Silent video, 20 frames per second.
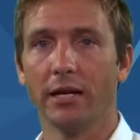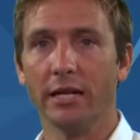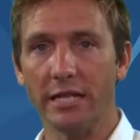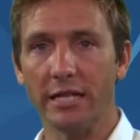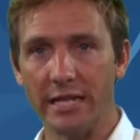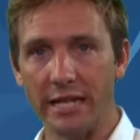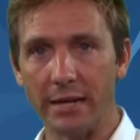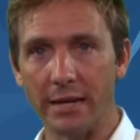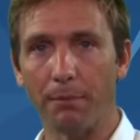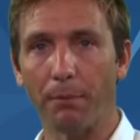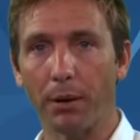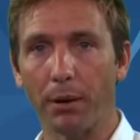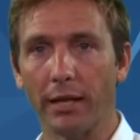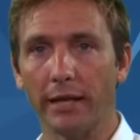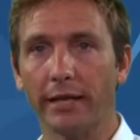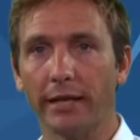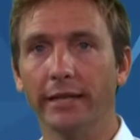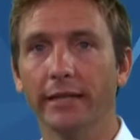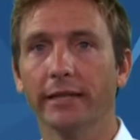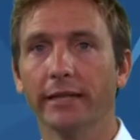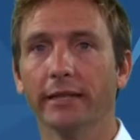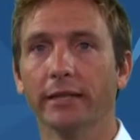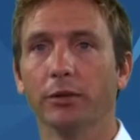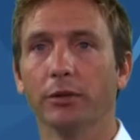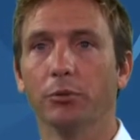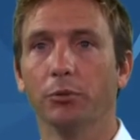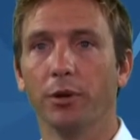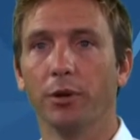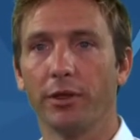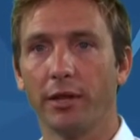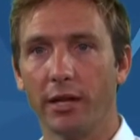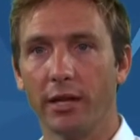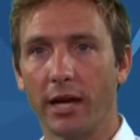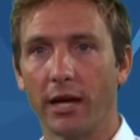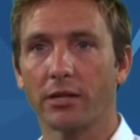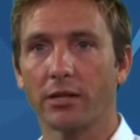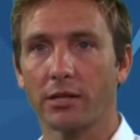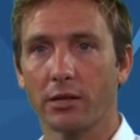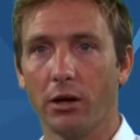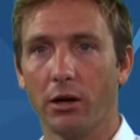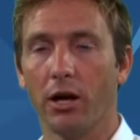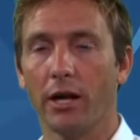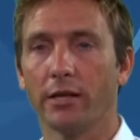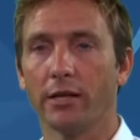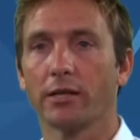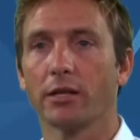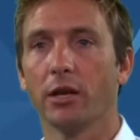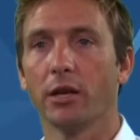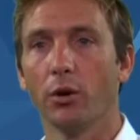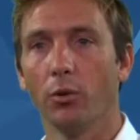deeply within our science,